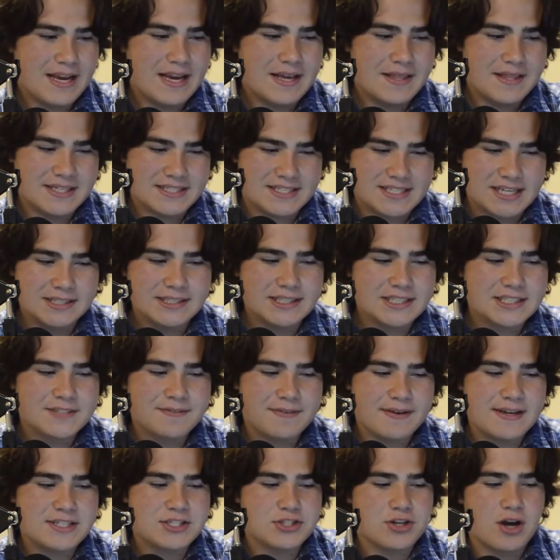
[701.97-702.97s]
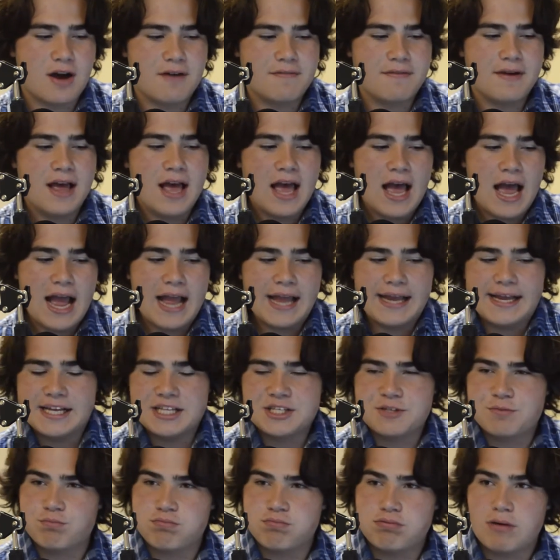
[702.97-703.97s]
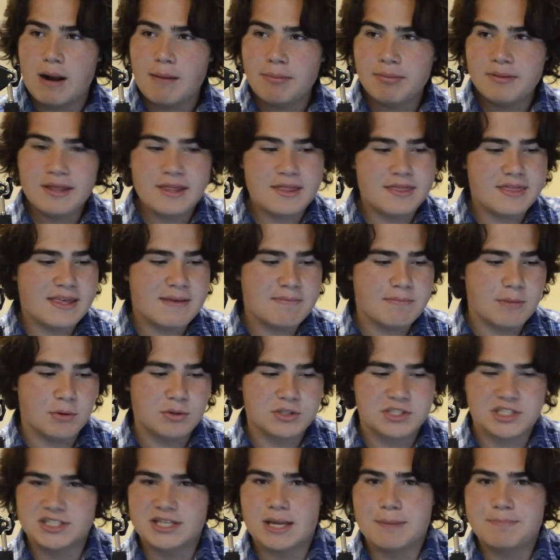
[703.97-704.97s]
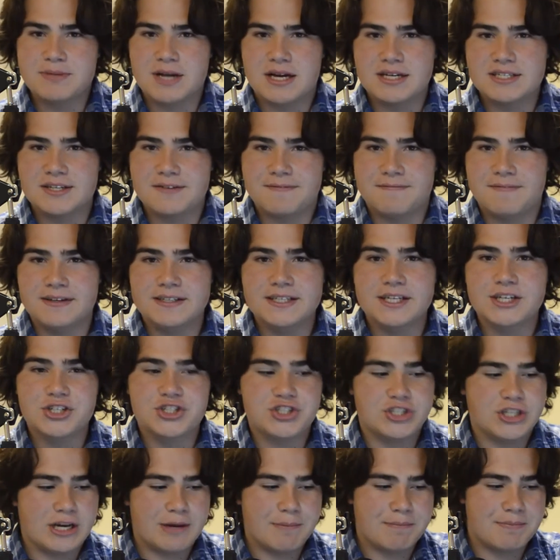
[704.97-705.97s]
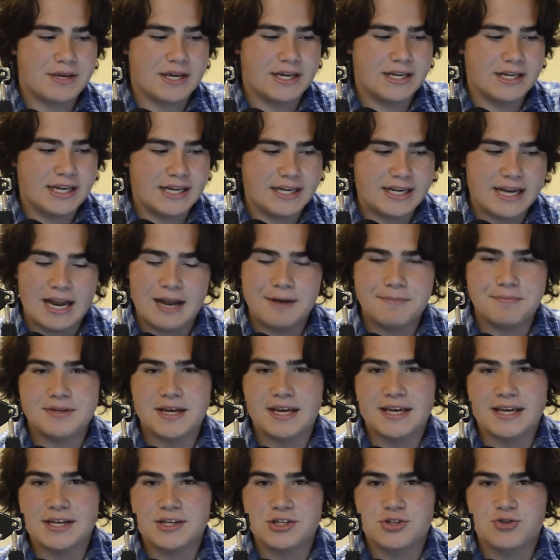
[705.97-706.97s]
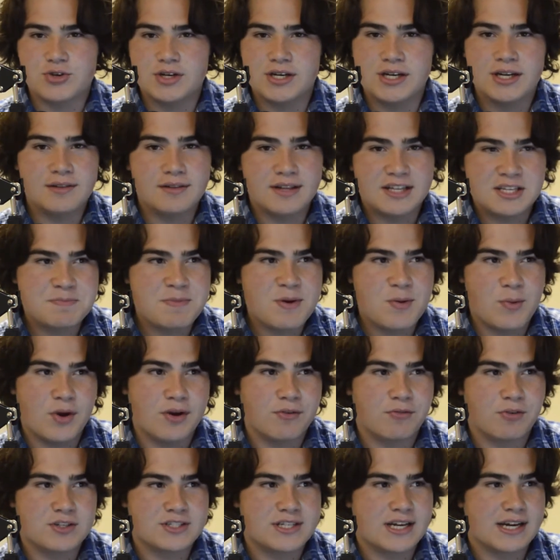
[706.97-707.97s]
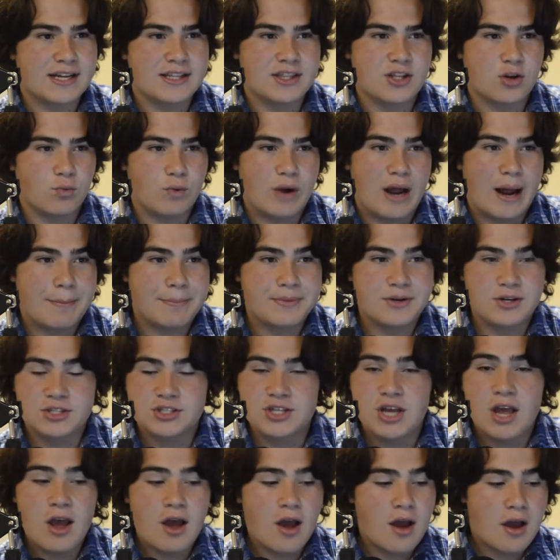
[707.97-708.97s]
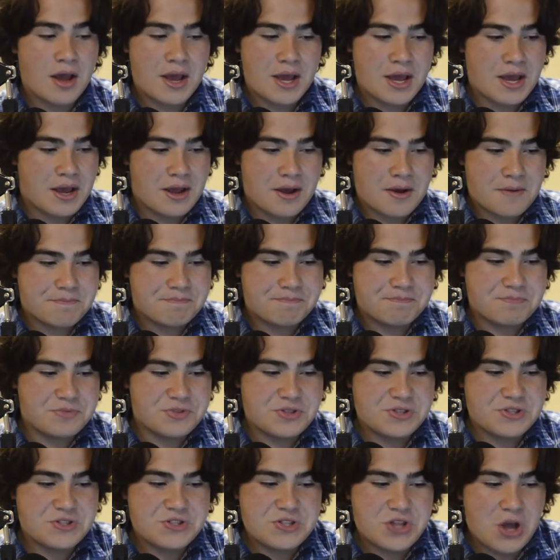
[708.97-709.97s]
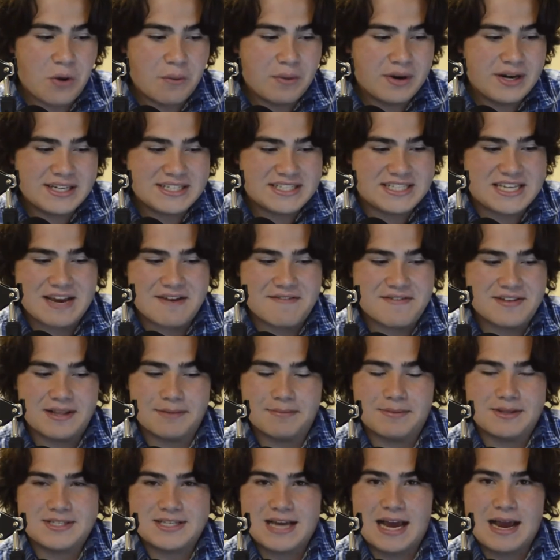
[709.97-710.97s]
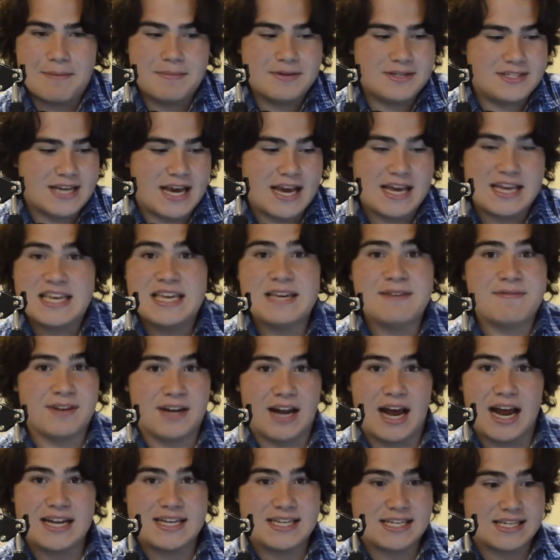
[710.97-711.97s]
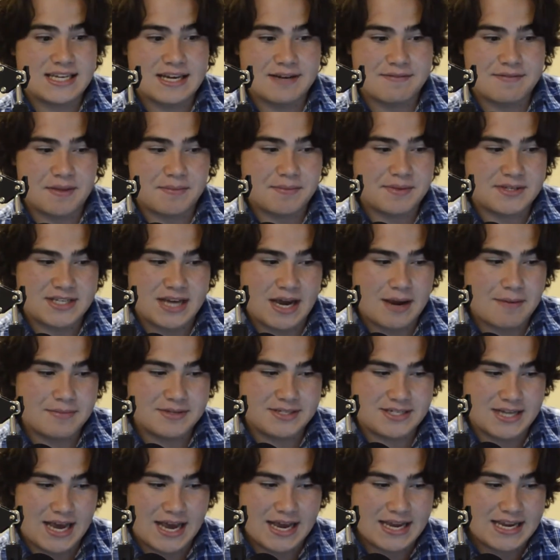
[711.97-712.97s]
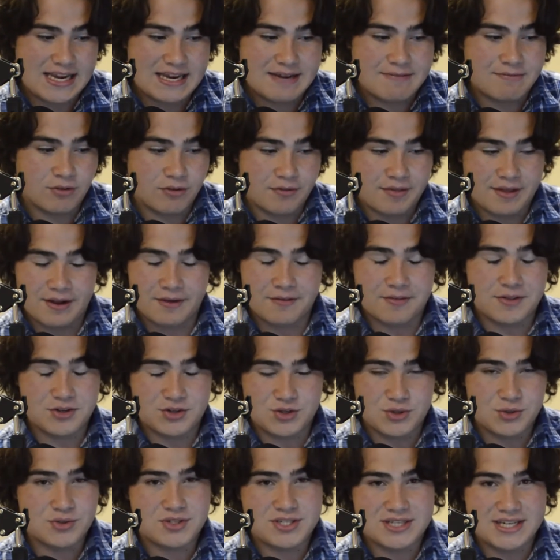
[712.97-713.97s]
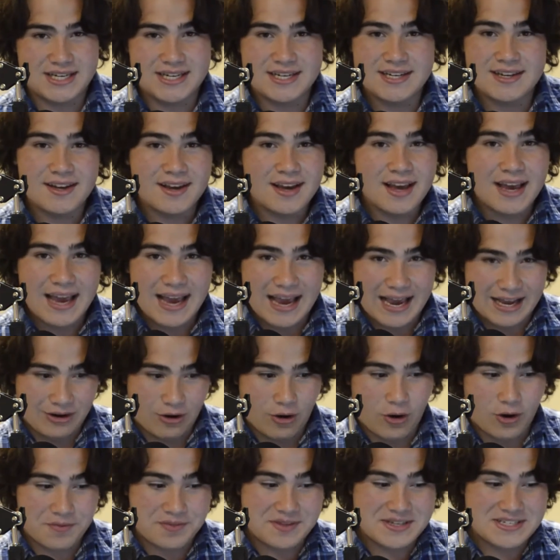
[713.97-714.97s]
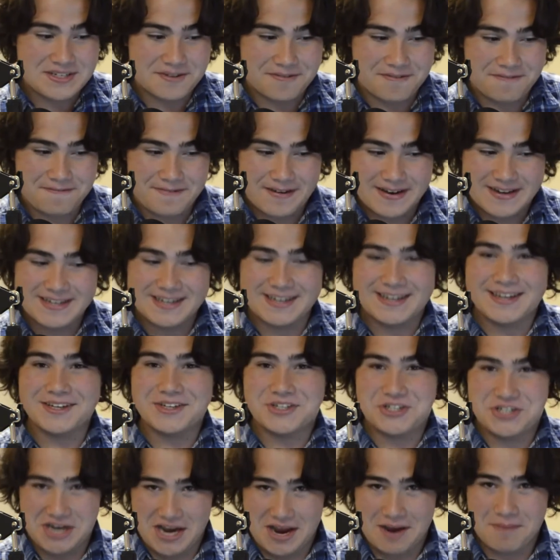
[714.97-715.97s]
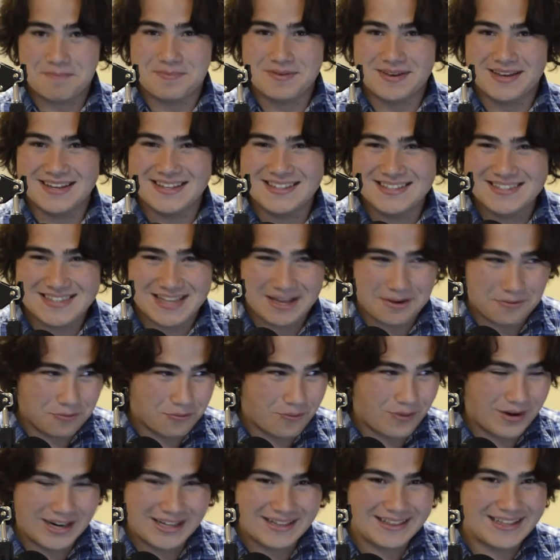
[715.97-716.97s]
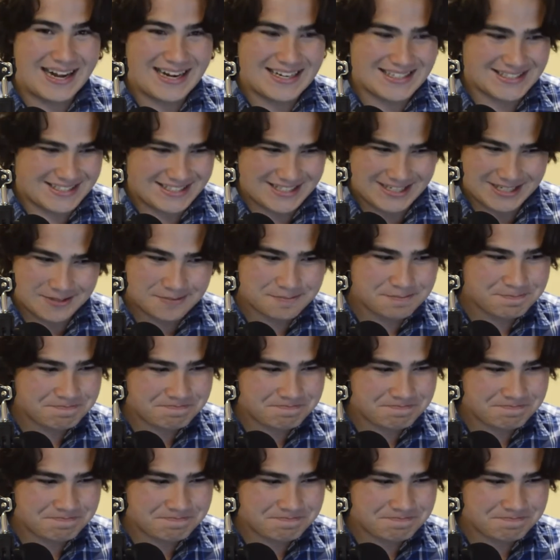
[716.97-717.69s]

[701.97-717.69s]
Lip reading: The Celtics face off against probably the most slept-on defending champion in NBA history. Let's be real for a second. The Raptors, no one is giving them the time of day. Even I didn't give them the time of day, even though they are the 2 seed and are the defending champions. They won it last year.